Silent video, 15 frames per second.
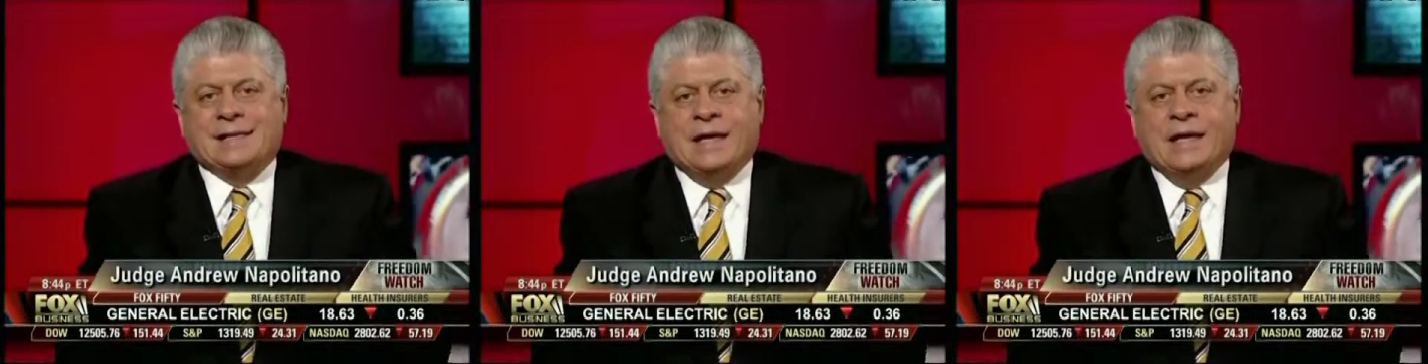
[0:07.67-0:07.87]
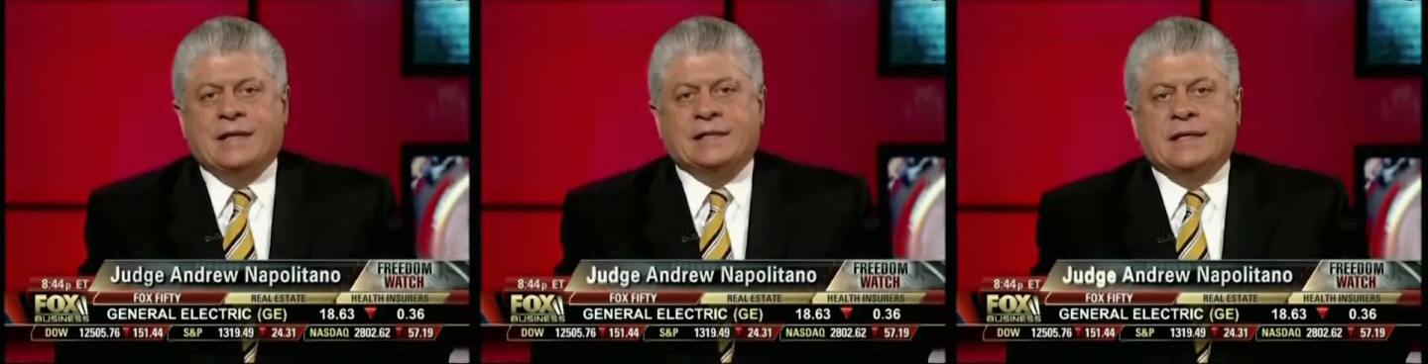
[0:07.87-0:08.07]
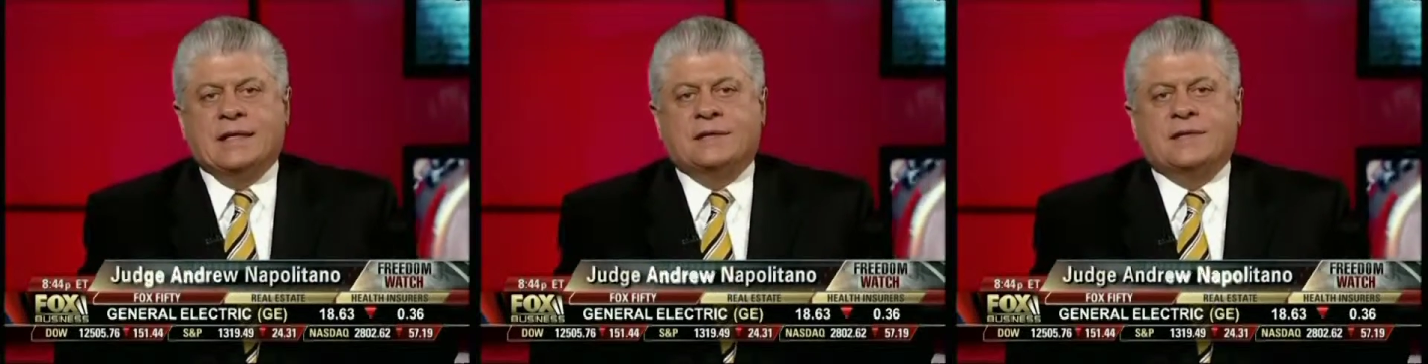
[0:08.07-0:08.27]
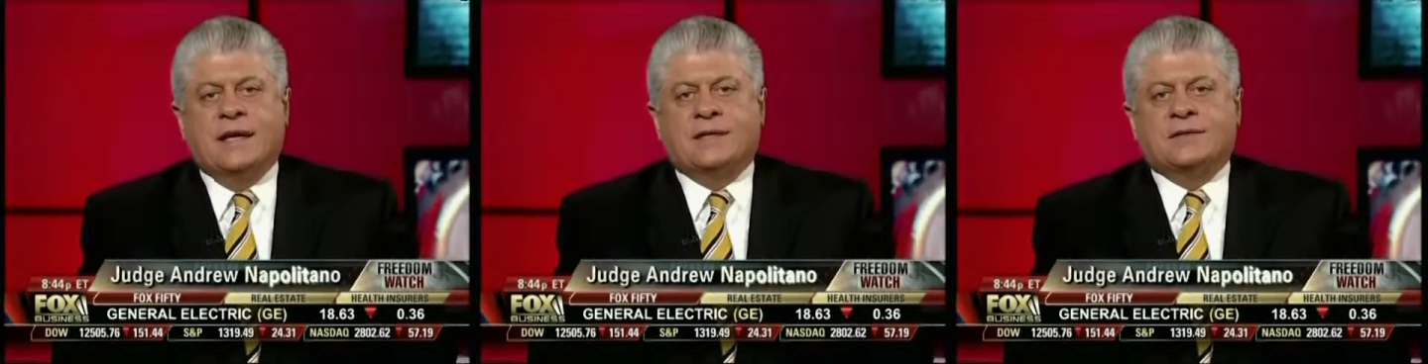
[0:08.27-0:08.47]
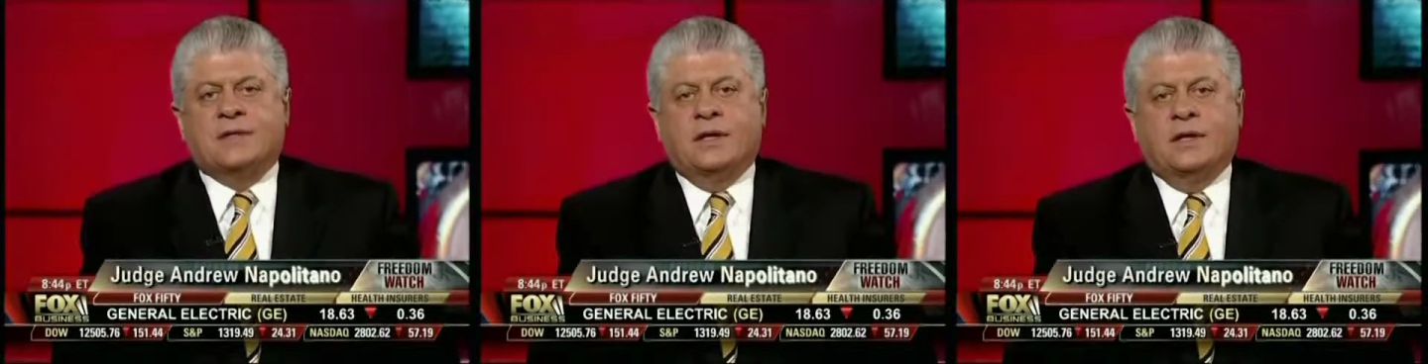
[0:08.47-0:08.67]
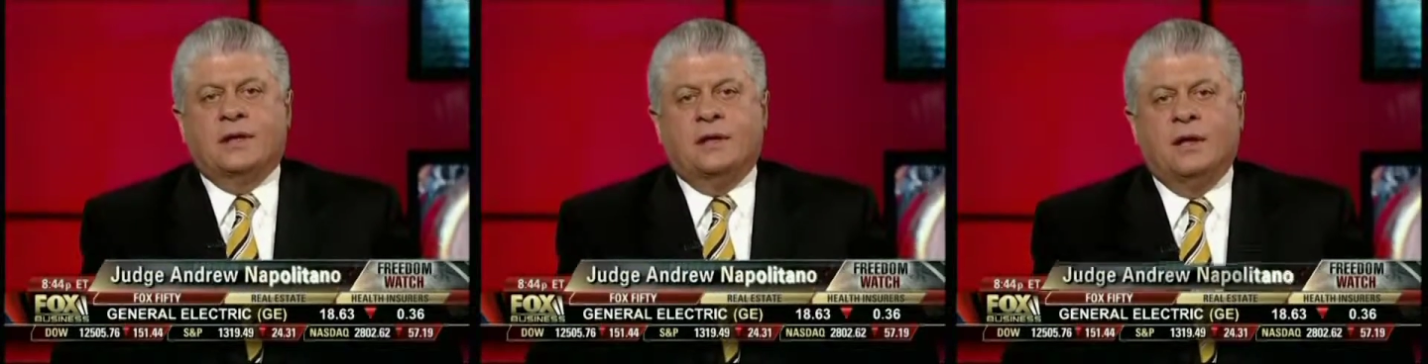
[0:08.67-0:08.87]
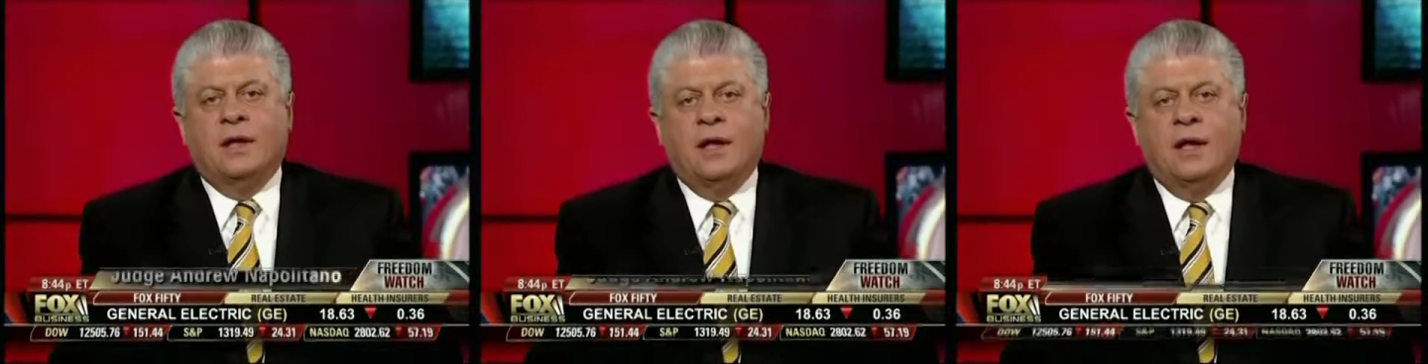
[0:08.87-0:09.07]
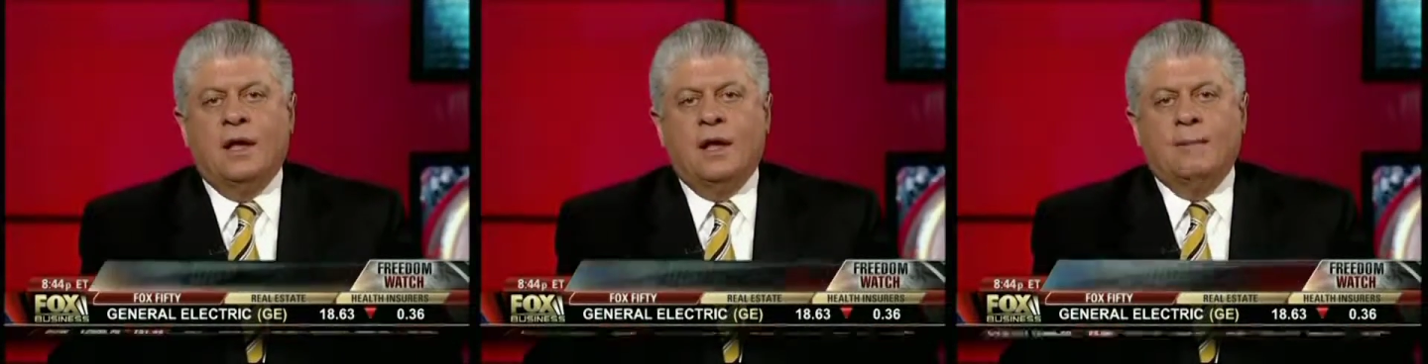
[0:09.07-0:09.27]
hikes and a debt deal.
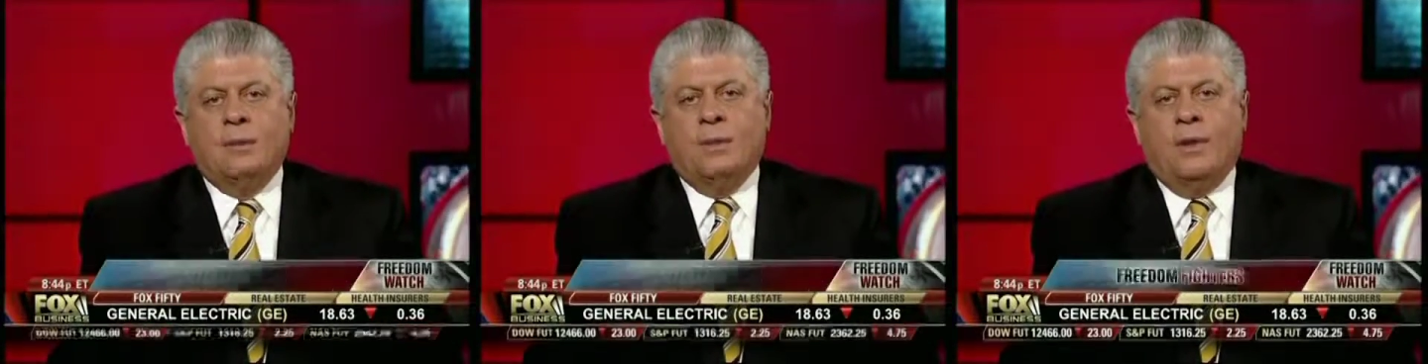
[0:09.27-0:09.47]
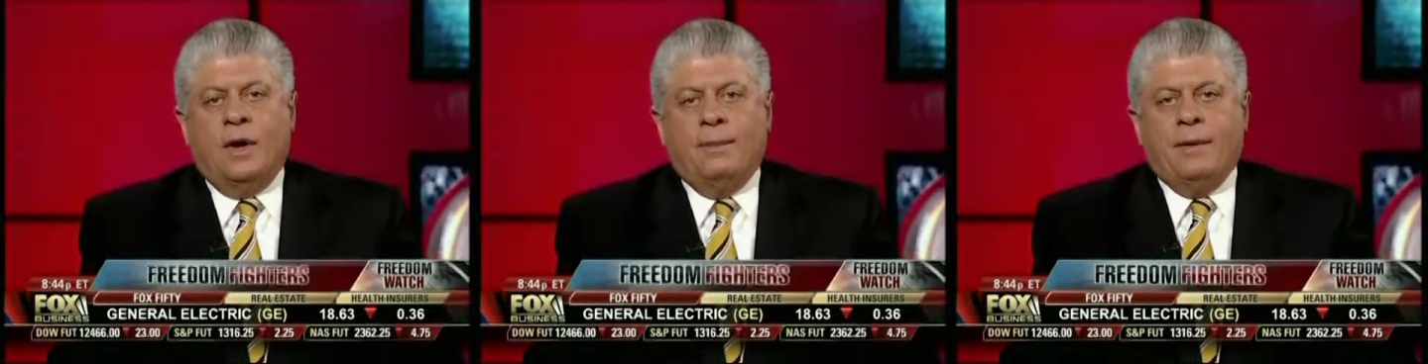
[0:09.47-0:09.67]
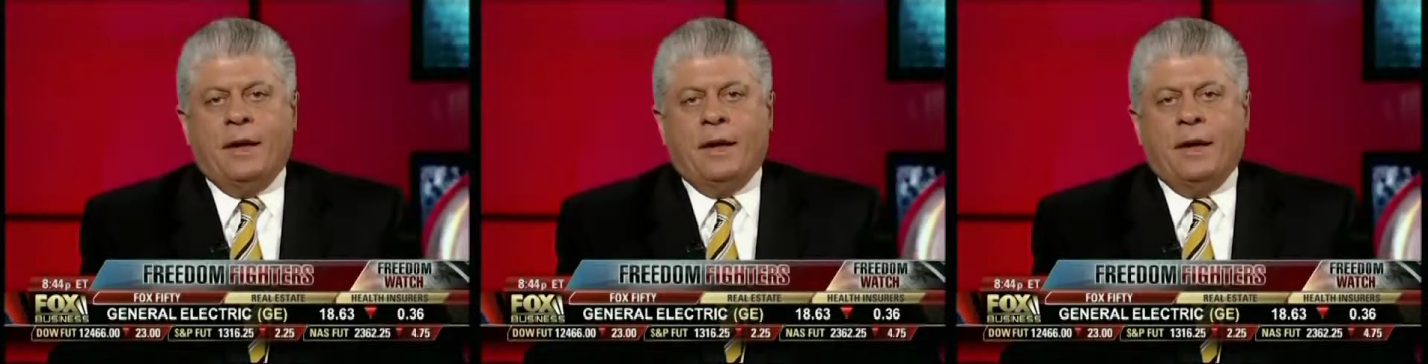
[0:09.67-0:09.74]
But what